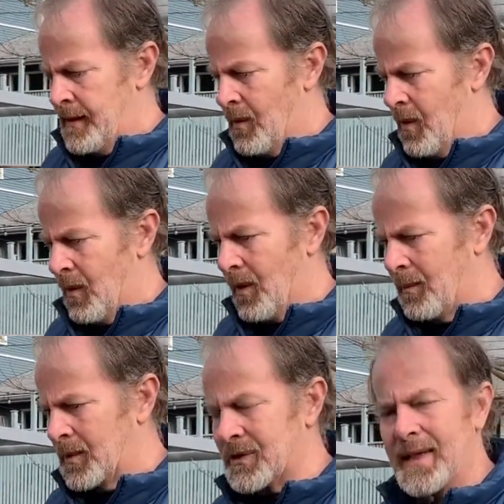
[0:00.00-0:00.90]
or
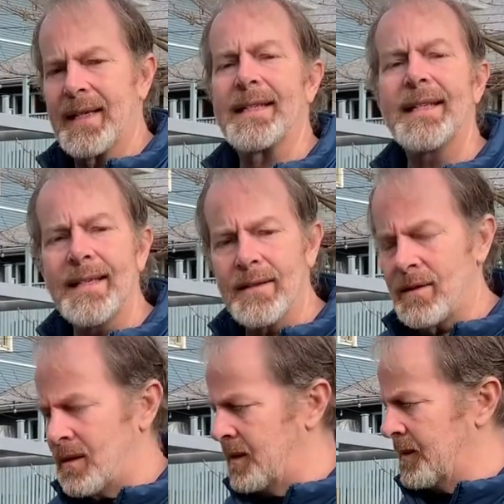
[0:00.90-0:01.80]
almost like a keel
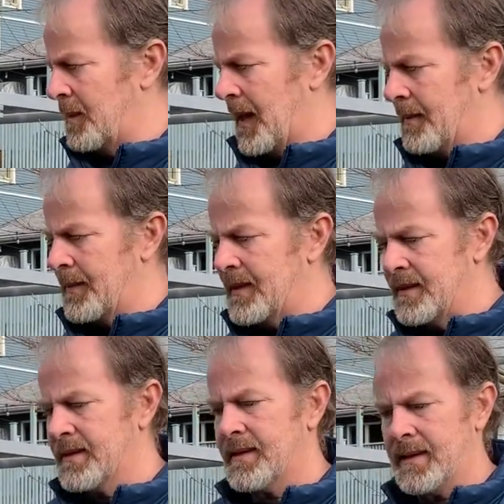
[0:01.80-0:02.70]
on the bottom of
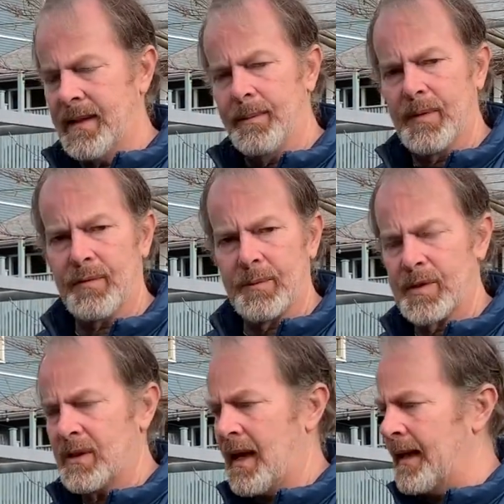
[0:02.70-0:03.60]
this to keep it from
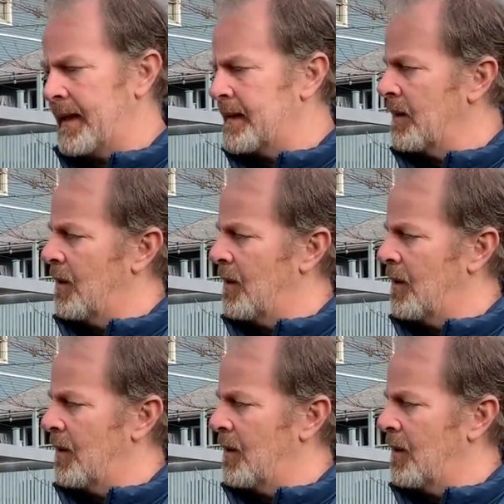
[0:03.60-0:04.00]
sliding.